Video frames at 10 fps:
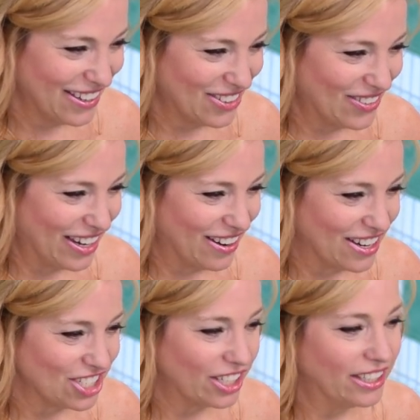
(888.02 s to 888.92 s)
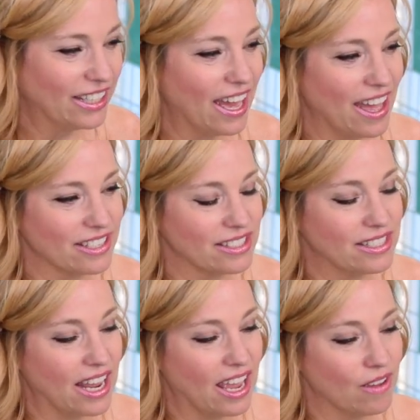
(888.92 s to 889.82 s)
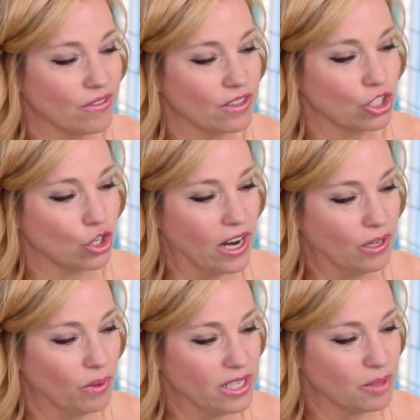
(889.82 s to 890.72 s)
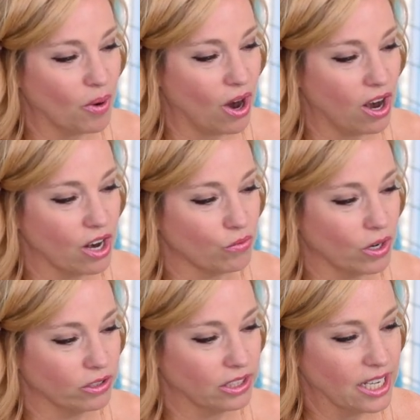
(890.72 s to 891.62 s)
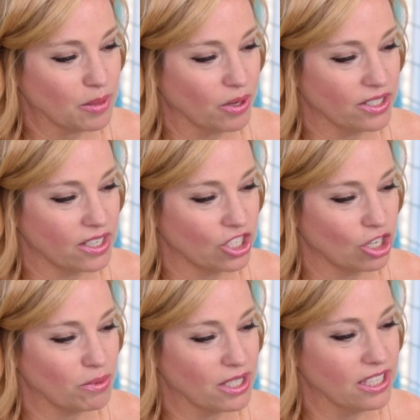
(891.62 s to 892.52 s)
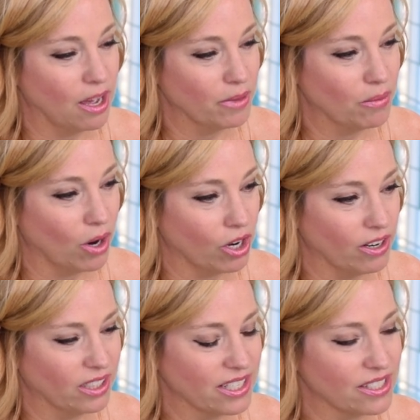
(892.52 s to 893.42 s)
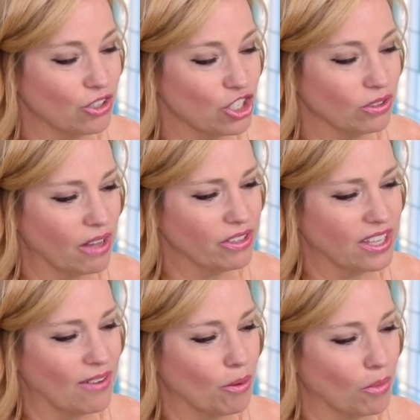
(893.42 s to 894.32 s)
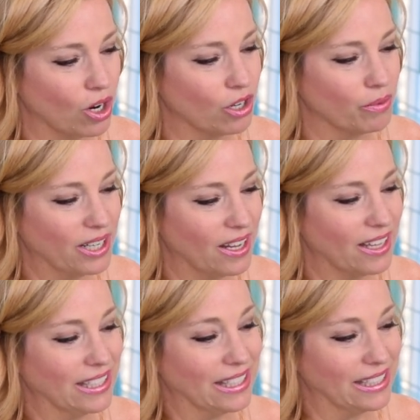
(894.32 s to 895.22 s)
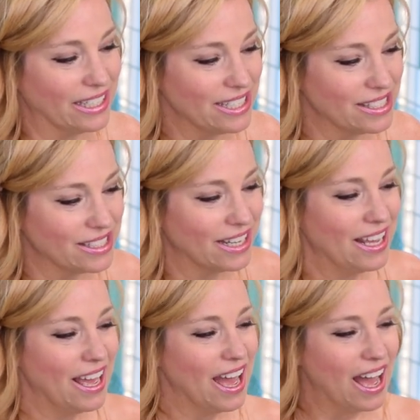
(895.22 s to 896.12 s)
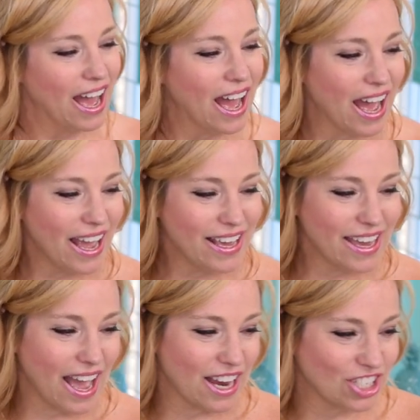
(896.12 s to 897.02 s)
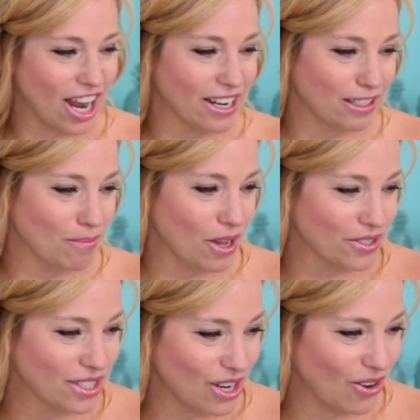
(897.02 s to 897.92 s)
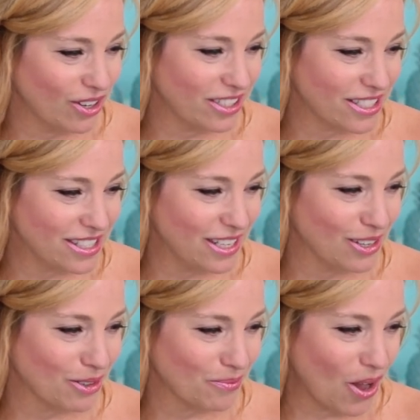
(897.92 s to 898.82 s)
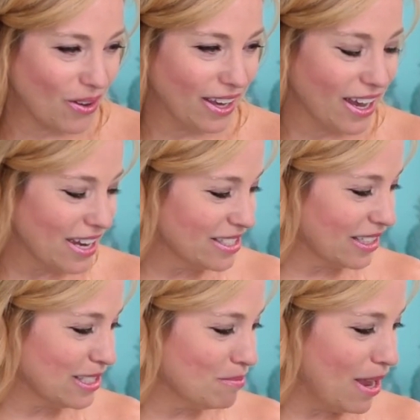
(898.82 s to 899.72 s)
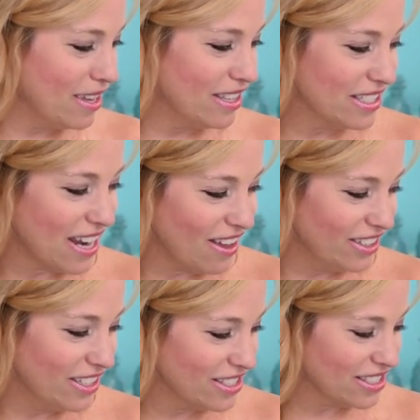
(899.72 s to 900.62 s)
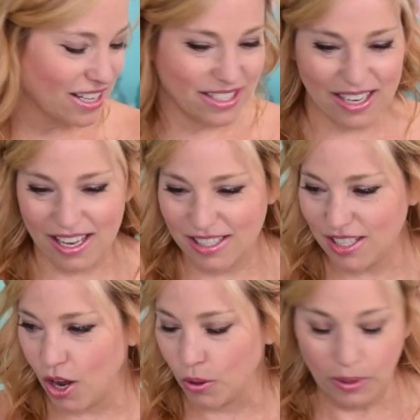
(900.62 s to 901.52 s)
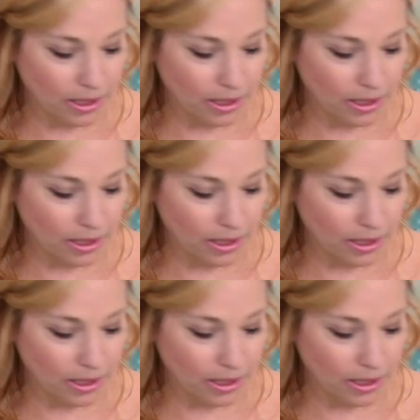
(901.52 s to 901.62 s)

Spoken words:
Oh my gosh, yes, Dave, the Tradewinds bar on Royal Class Princess Ships, yummy margarita list. Don't you love that they have a margarita list? Hi, Cash Addict Mel Stowe. Good to see you. Okay, guys, let's make the Italian sunset. So,